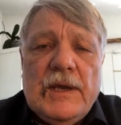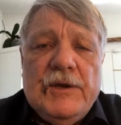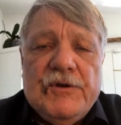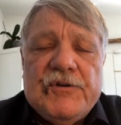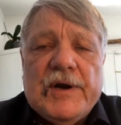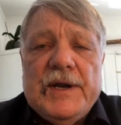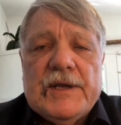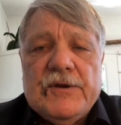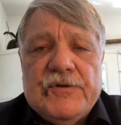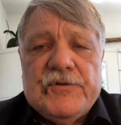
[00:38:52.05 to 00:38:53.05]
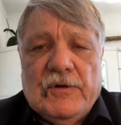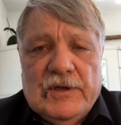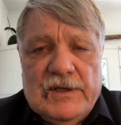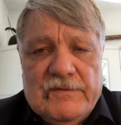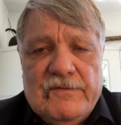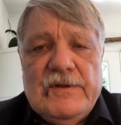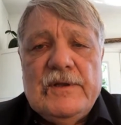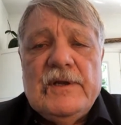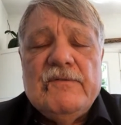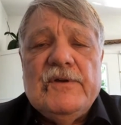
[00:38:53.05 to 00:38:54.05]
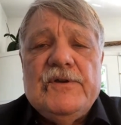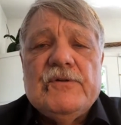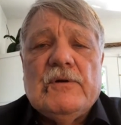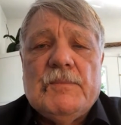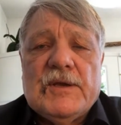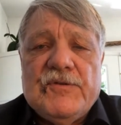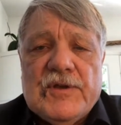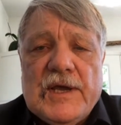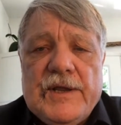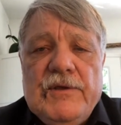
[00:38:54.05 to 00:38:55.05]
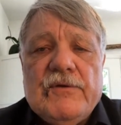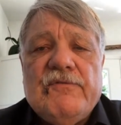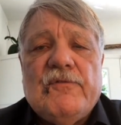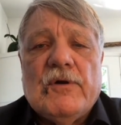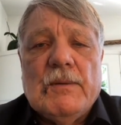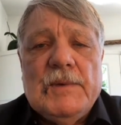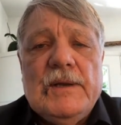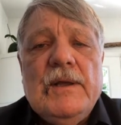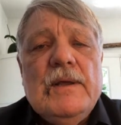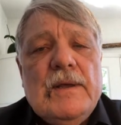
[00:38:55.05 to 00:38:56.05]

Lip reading: and you're trying to control the individual because you got a uniform, and